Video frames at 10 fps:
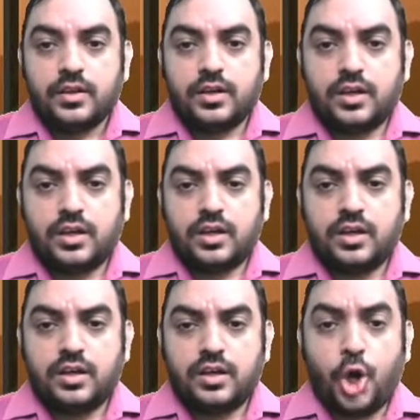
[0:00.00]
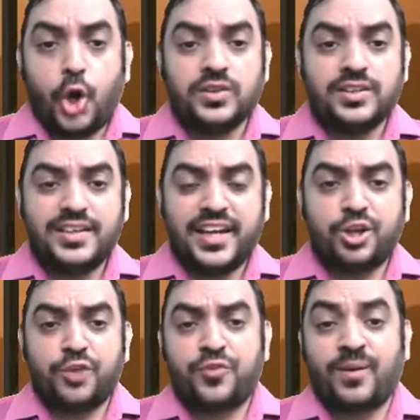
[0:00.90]
uh, on the
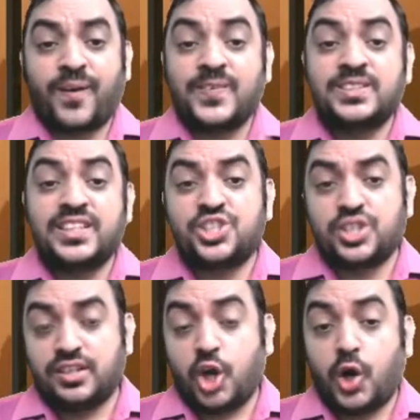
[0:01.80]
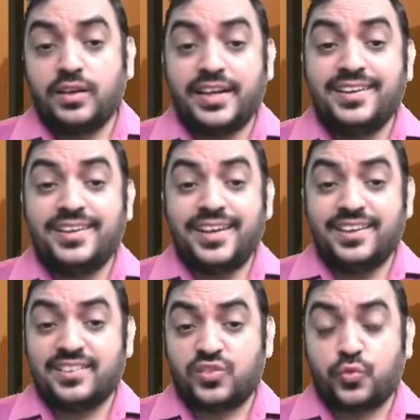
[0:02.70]
date of transition on Ind
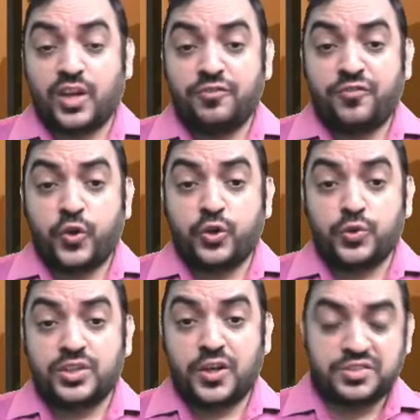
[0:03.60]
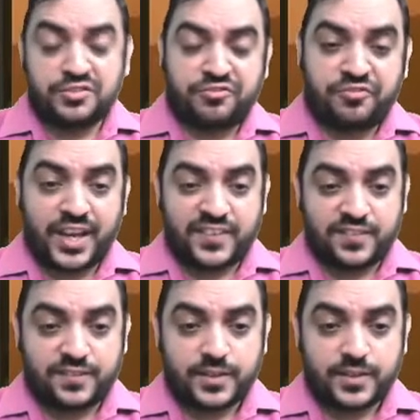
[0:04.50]
AS one four two thousand five. 2005